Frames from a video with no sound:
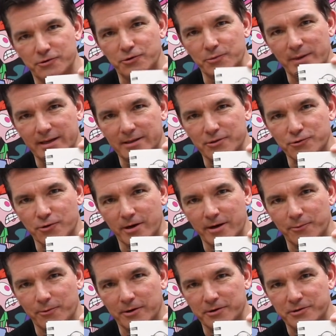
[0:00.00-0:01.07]
to make the
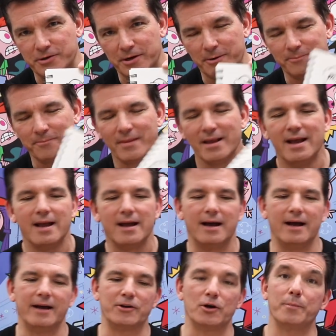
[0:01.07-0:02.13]
drawing work. So
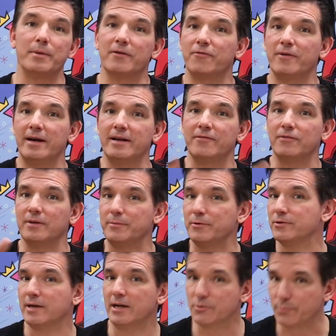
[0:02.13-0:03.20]
don't be afraid to flip your
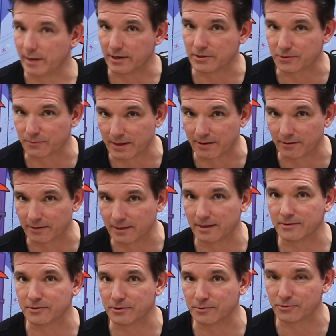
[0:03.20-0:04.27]
sketch pads around
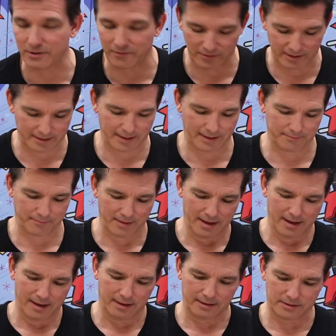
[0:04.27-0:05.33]
to do stuff like that.
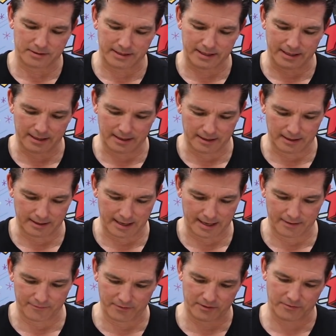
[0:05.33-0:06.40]
Let's see.
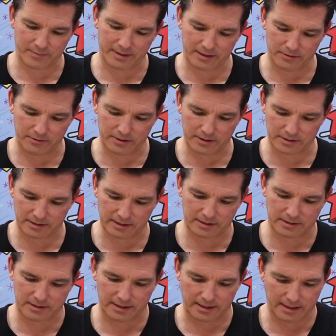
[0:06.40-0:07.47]
Kind of fun for me to do this. Let's
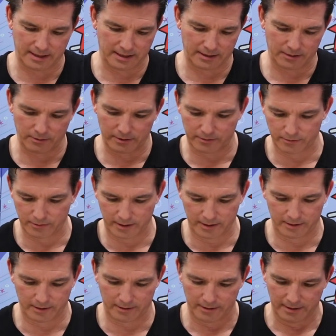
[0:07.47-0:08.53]
see. Going through
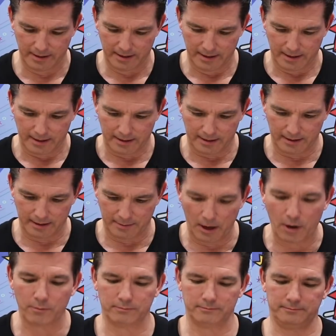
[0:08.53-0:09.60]
here.
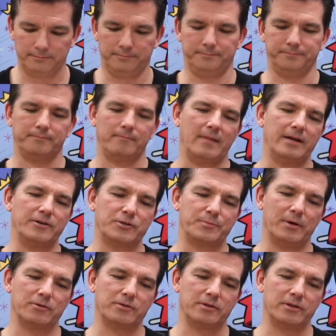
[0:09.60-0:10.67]
Oh, I just
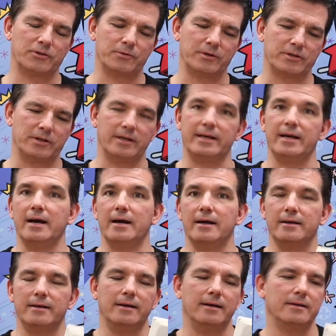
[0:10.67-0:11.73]
posted this recently
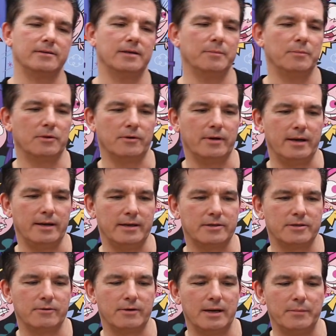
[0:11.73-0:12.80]
on Tumblr and
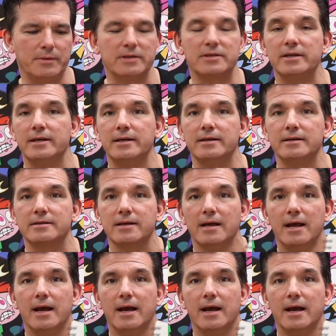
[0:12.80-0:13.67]
Instagram. This is